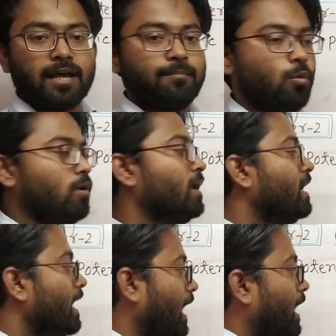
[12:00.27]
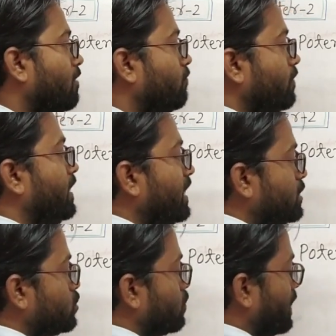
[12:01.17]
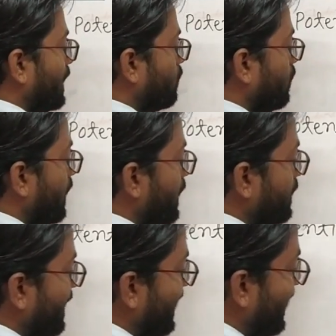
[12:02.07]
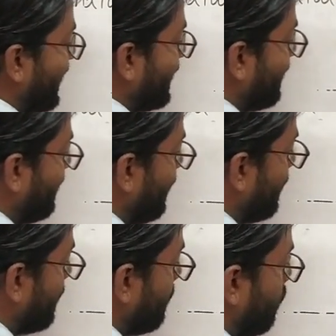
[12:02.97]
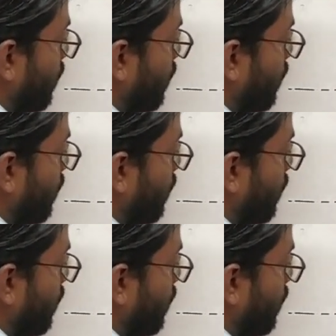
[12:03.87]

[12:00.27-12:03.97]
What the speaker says: dipole, and we need to calculate electric